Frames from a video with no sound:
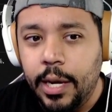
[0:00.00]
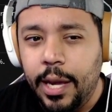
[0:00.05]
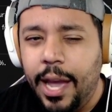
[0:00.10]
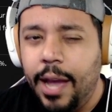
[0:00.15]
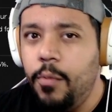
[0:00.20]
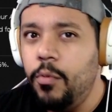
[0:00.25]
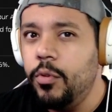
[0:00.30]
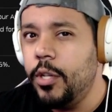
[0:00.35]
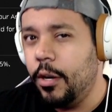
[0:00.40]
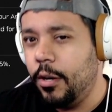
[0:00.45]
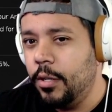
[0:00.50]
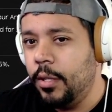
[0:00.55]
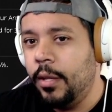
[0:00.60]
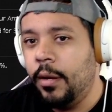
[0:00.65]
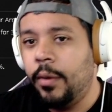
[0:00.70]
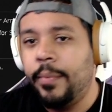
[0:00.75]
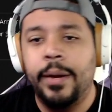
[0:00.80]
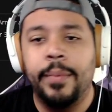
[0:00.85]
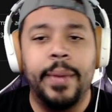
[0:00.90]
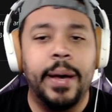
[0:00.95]
And we'll talk a
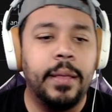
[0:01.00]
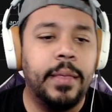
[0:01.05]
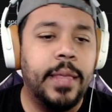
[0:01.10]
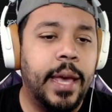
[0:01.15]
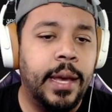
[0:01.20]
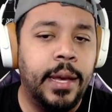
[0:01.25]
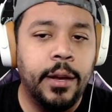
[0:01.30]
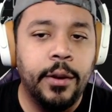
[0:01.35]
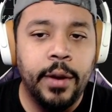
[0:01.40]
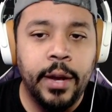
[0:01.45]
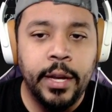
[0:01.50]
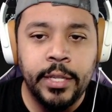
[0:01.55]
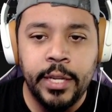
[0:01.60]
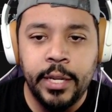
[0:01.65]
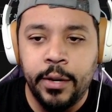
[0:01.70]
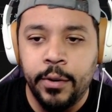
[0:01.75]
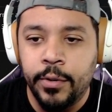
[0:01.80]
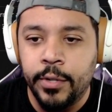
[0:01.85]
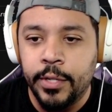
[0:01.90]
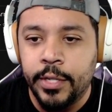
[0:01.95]
little bit about that here as it
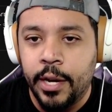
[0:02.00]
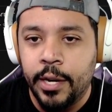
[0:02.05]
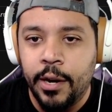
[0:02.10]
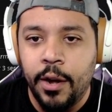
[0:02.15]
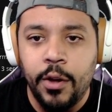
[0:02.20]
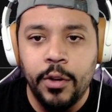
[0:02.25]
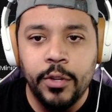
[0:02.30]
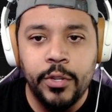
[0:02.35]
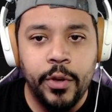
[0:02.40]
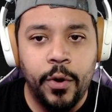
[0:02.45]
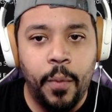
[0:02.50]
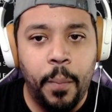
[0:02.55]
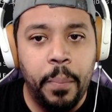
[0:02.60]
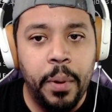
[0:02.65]
goes on also,